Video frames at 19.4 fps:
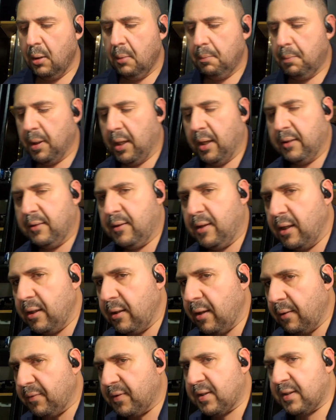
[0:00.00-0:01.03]
But I think
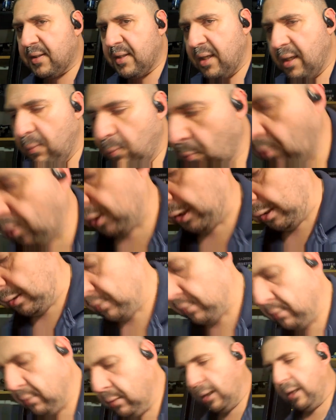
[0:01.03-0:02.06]
I've seen one.
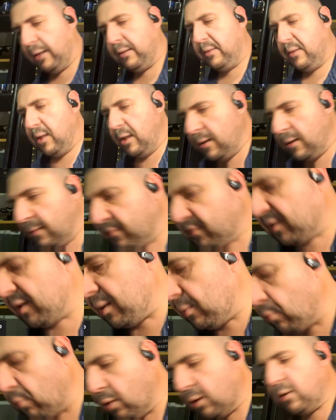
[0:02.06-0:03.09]
I think I've
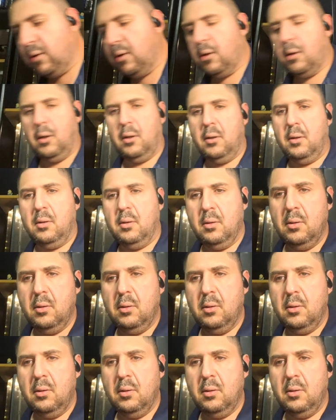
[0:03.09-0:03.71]
seen one done.